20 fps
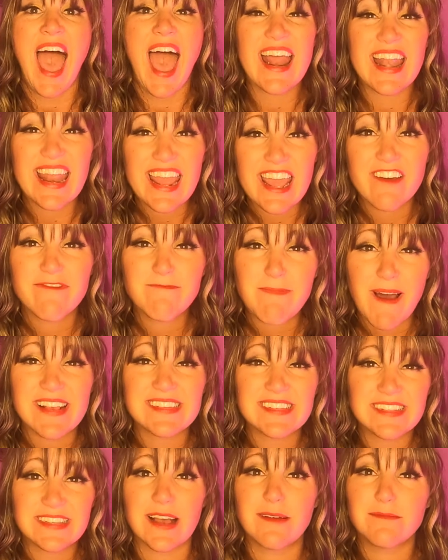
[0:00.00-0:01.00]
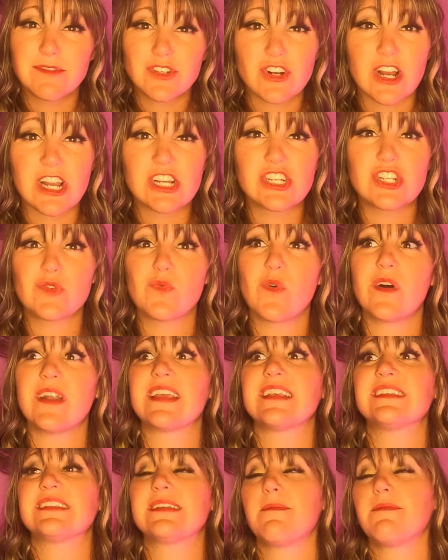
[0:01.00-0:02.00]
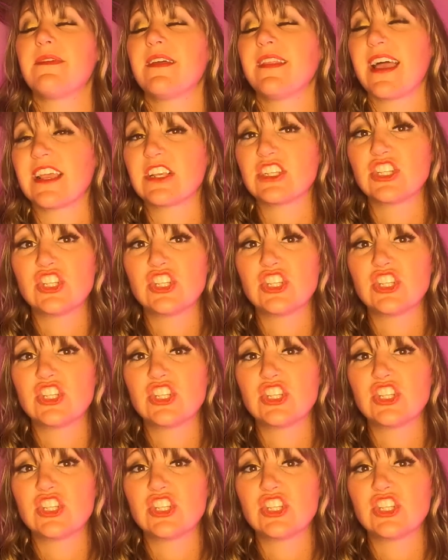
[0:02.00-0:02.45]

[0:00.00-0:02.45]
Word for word: And if by some stretch you're wanting something like